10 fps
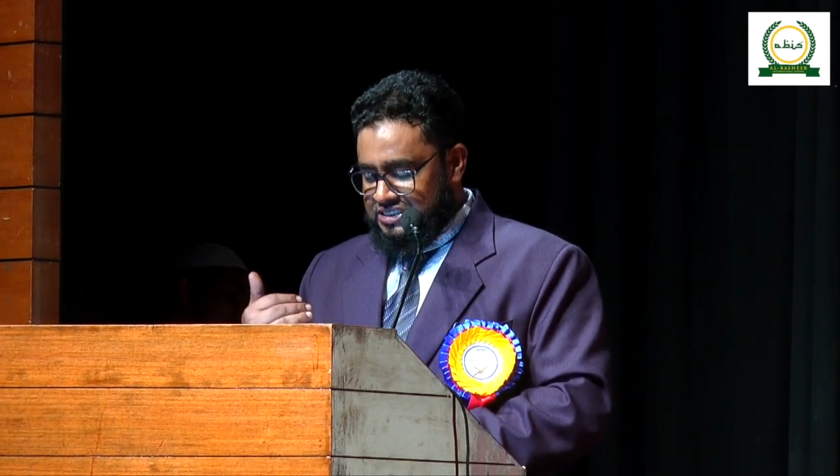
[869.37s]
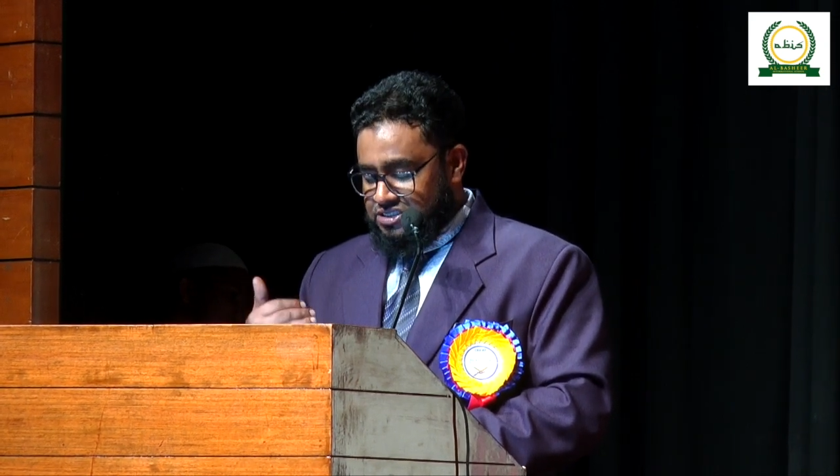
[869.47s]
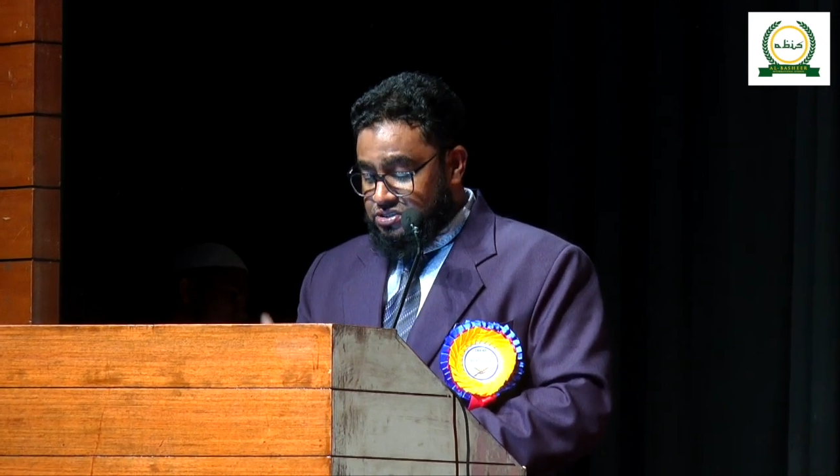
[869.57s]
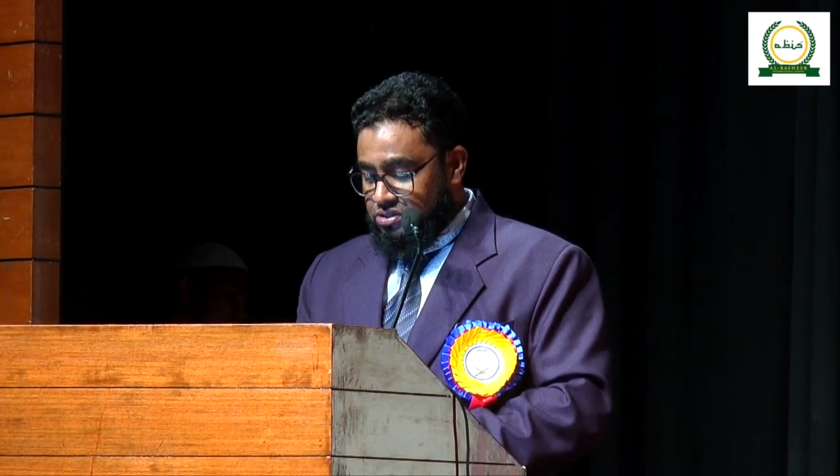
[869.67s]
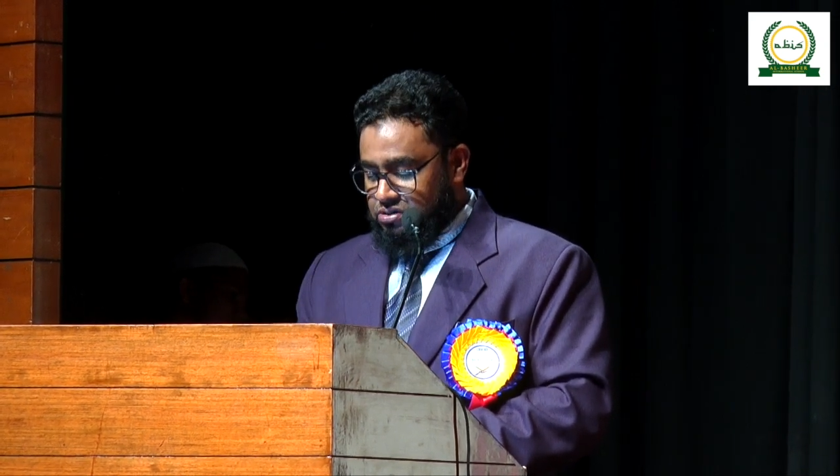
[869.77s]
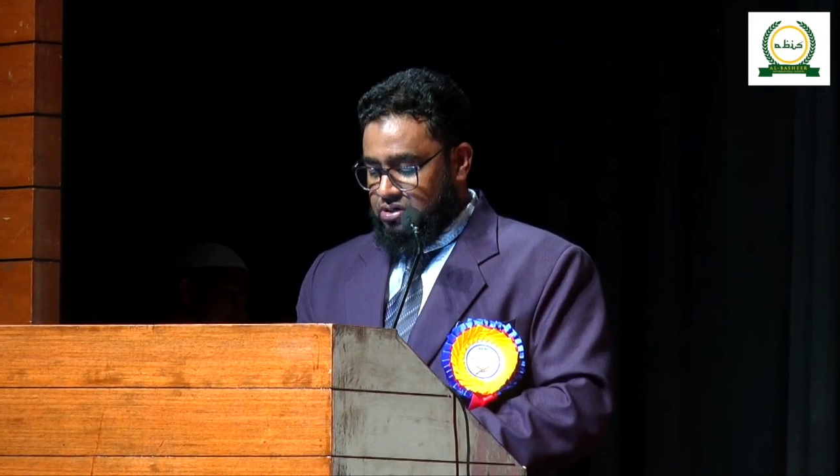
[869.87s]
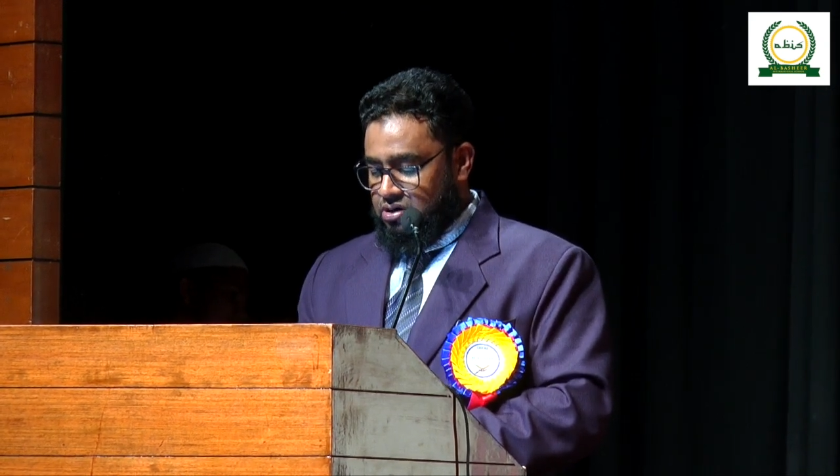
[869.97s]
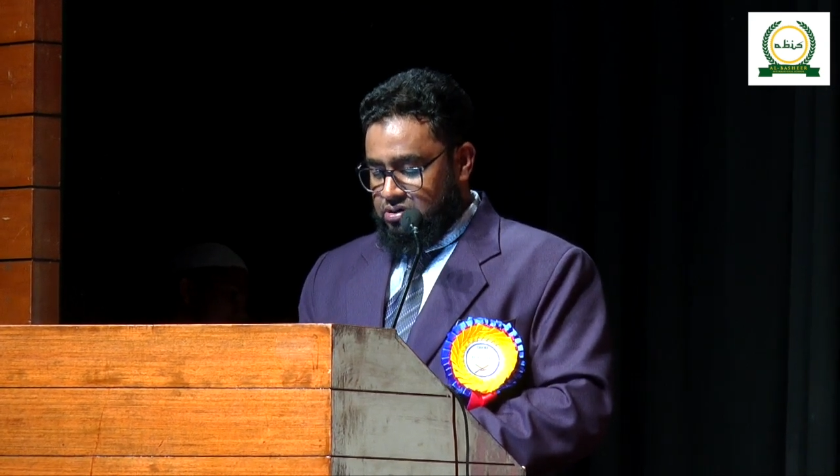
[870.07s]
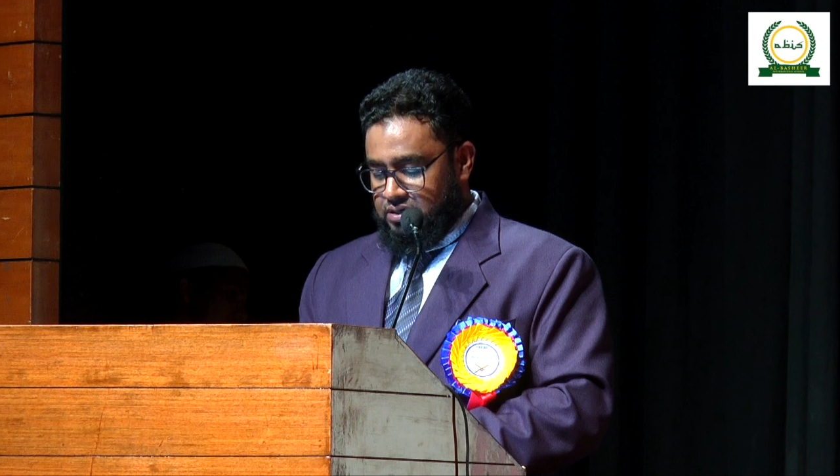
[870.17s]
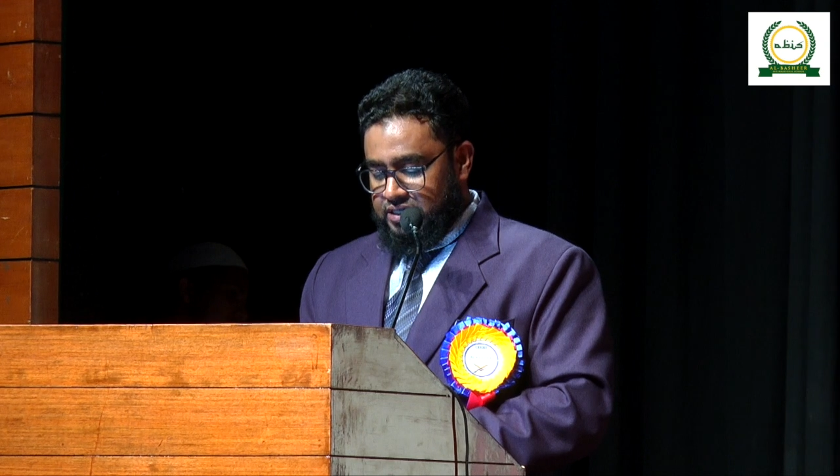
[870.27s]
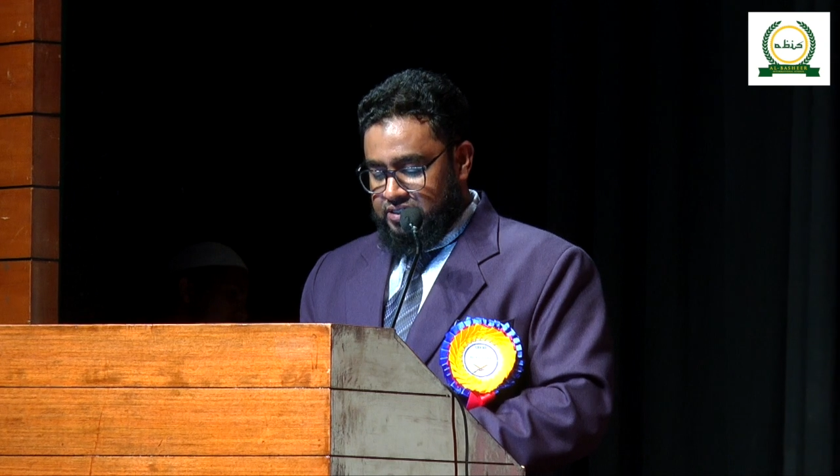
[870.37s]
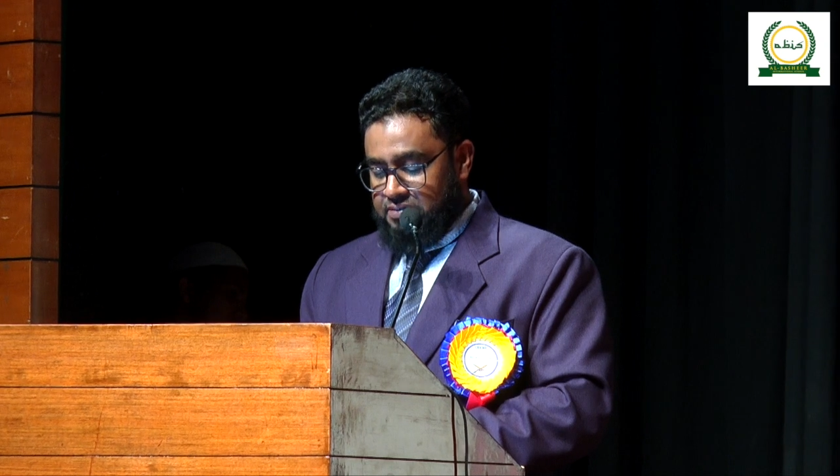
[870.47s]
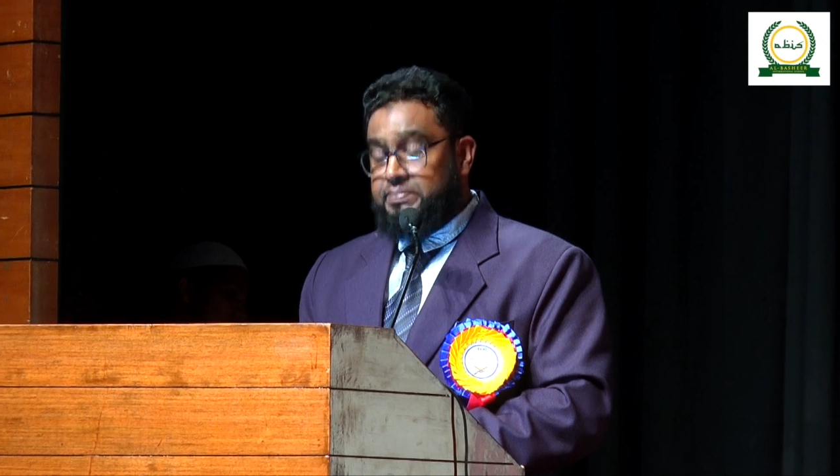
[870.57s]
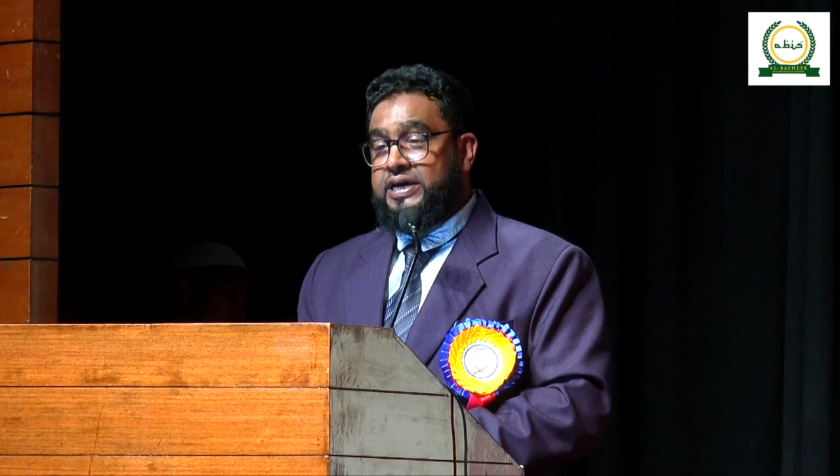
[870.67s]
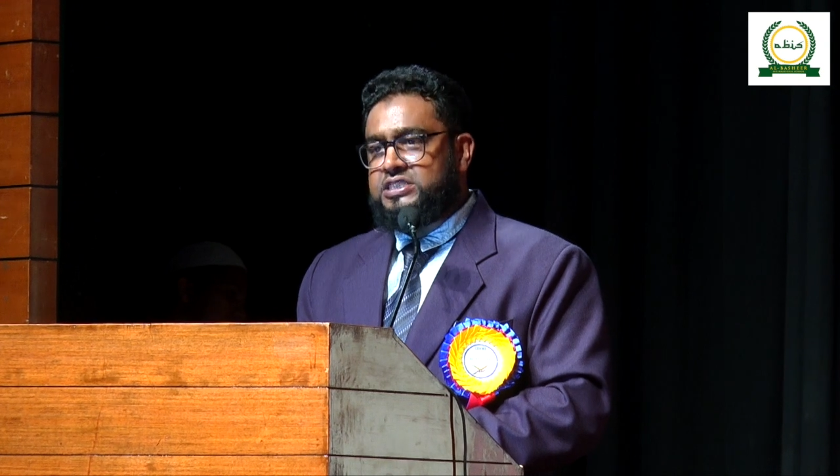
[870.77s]
is no longer
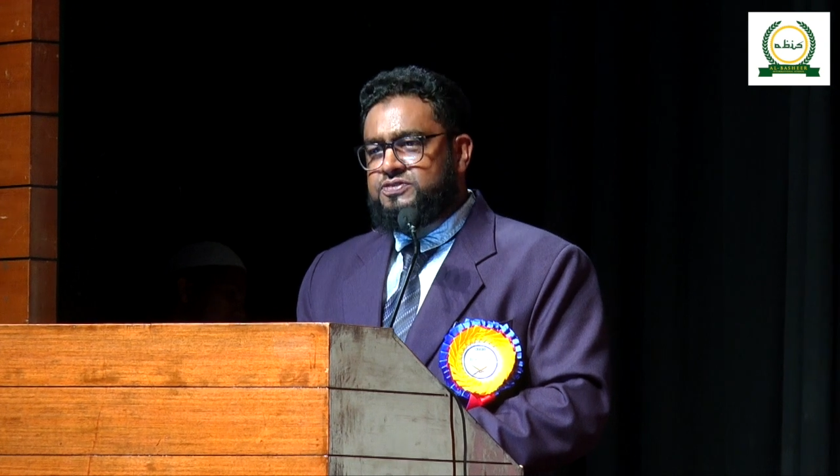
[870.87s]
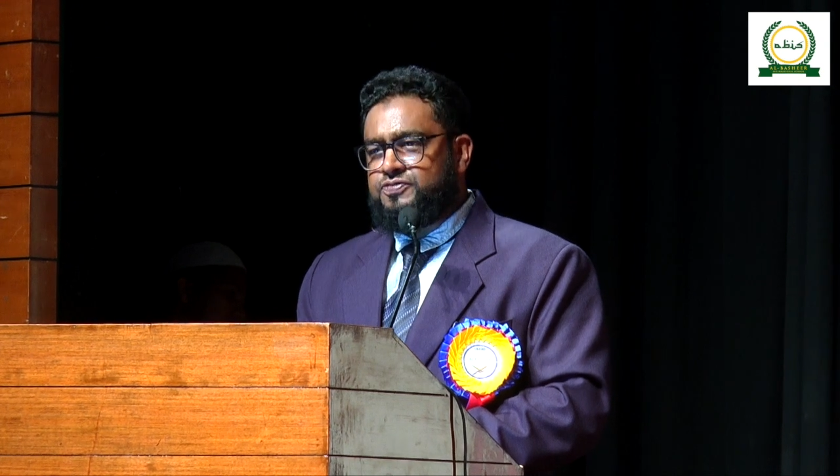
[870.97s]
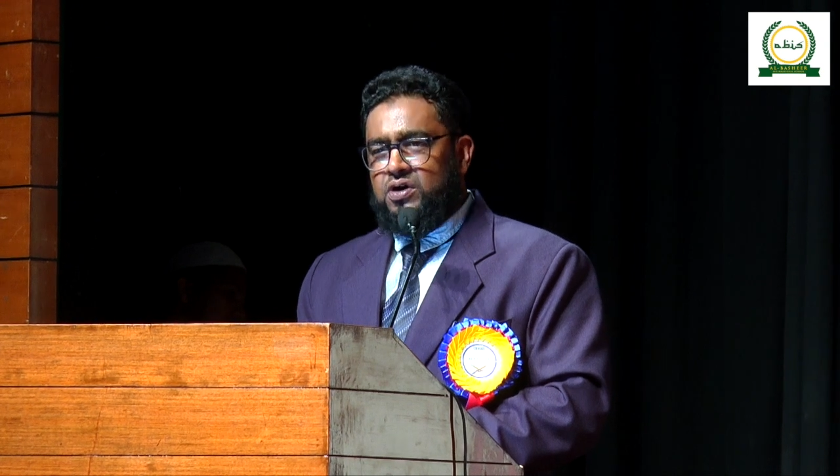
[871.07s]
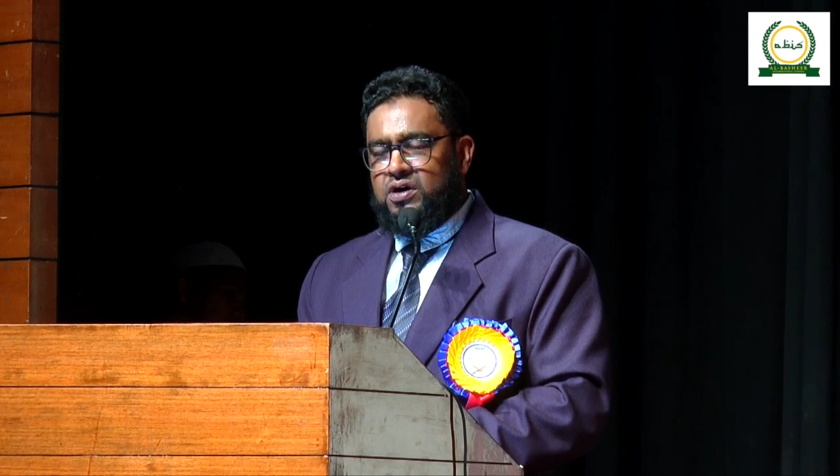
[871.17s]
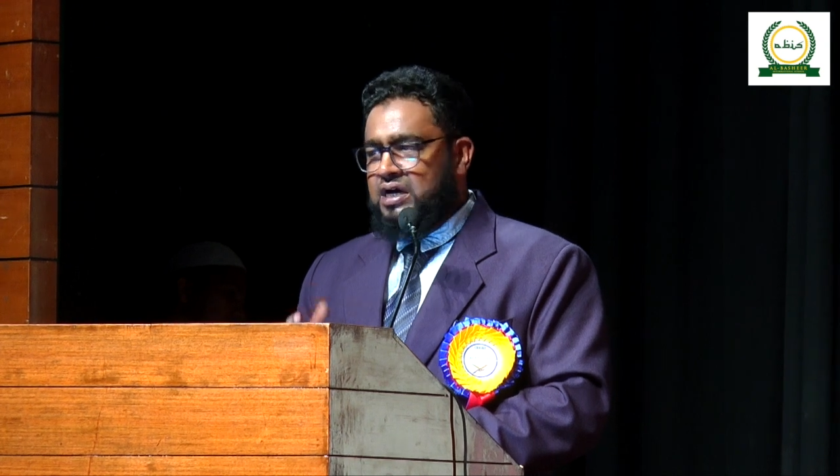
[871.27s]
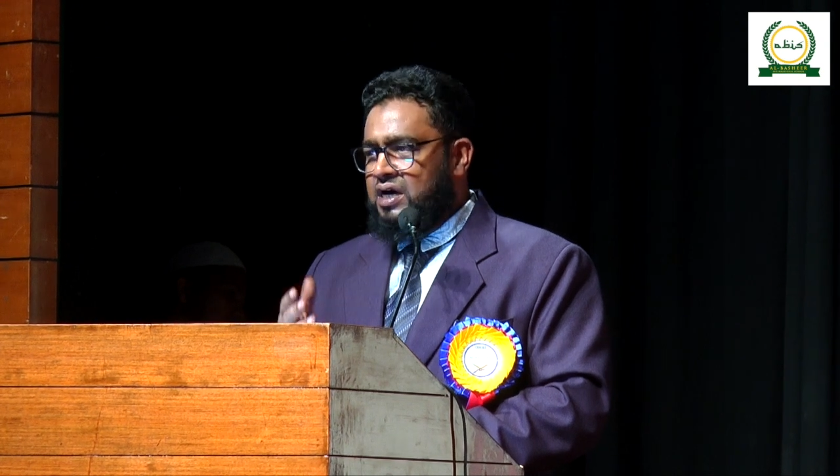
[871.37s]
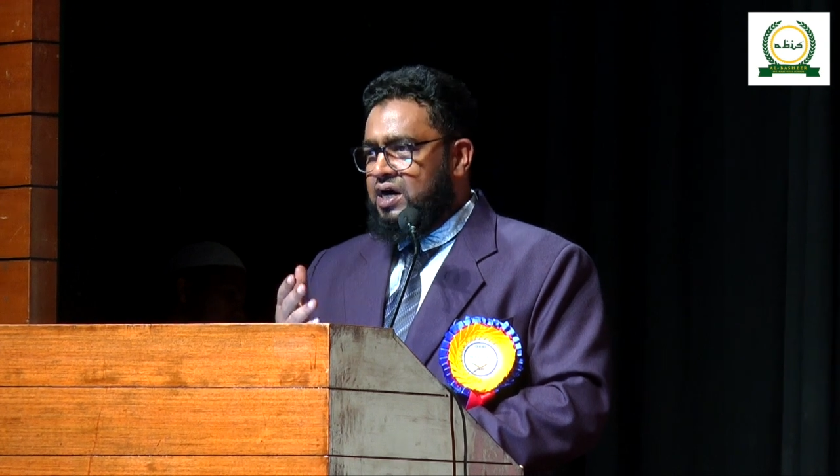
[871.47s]
the base for